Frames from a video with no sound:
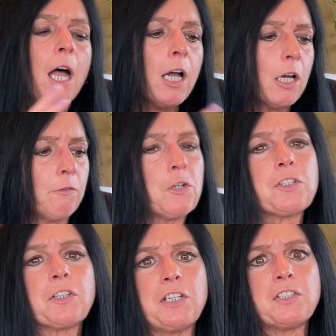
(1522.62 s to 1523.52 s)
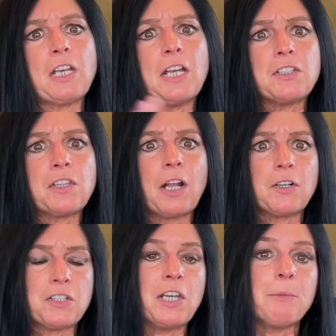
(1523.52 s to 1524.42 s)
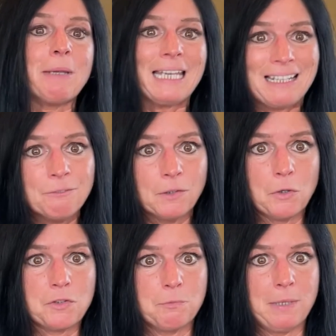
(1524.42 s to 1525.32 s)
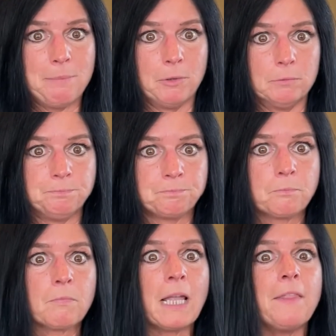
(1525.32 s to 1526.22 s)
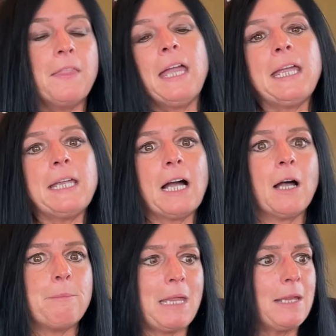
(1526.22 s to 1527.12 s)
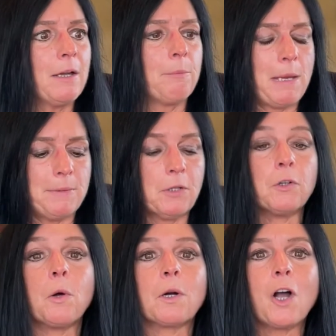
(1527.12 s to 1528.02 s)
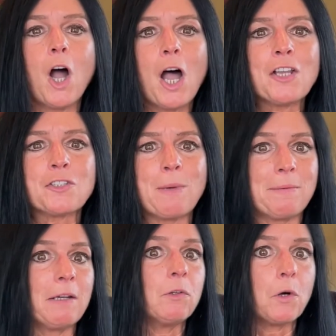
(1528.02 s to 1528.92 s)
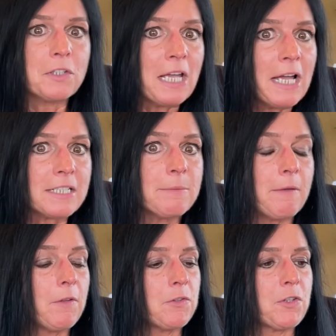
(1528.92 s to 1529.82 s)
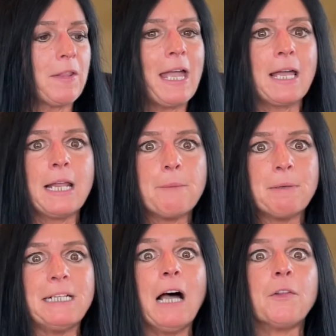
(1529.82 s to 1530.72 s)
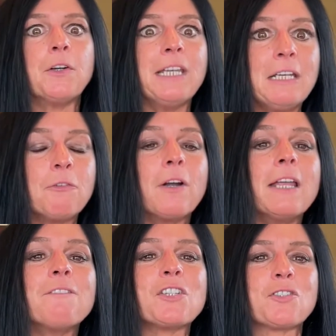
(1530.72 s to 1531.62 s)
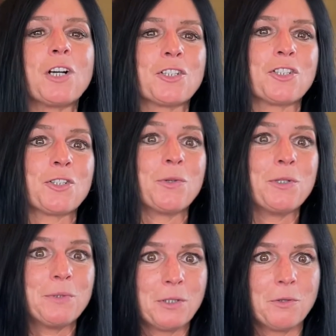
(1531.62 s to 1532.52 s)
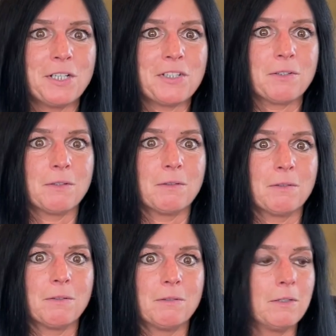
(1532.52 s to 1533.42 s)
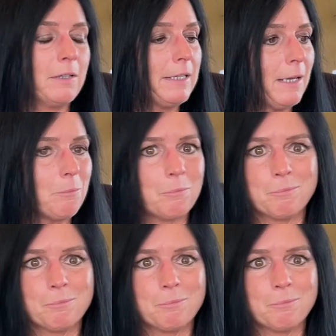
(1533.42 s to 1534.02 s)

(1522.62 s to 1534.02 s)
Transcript: Conversely, states that are seeing big inflows of people, they maybe they're lower cost, maybe they have lower taxes, maybe this or that, but now their need for infrastructure is going to increase. You can't